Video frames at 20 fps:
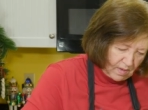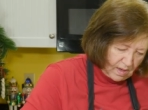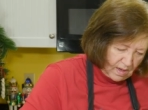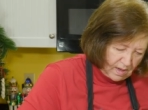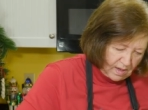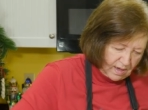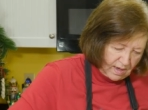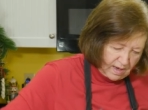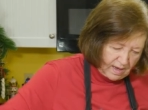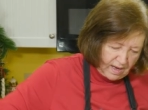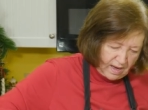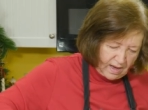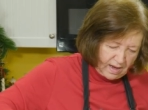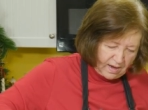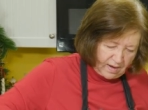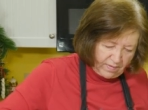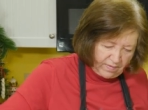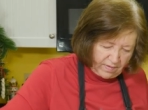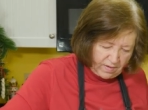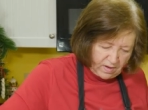And I
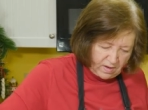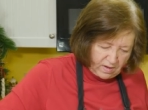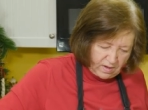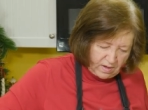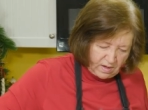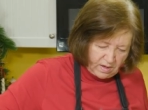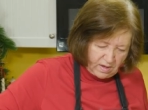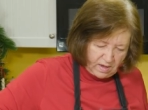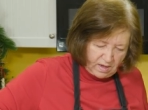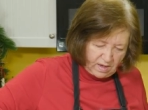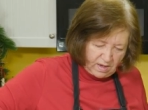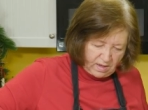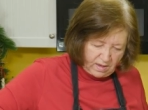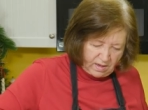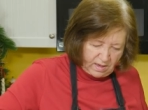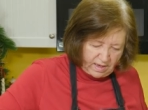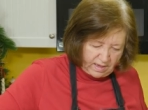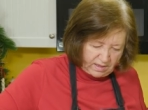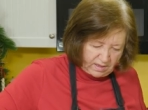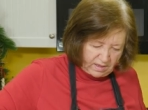have
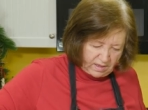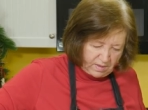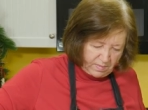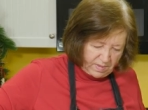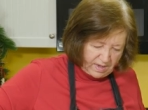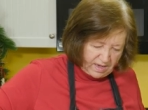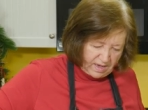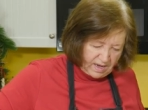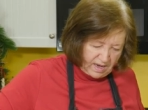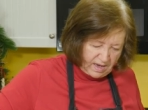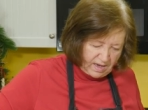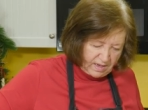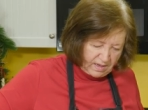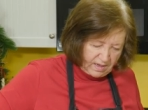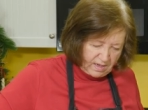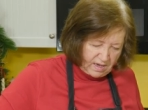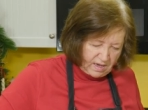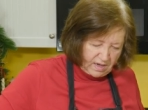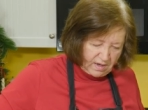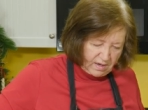next to my
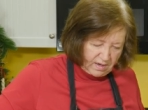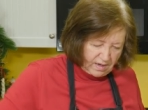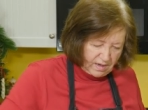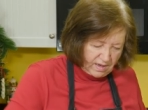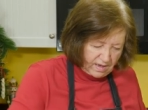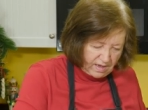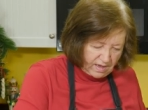hand here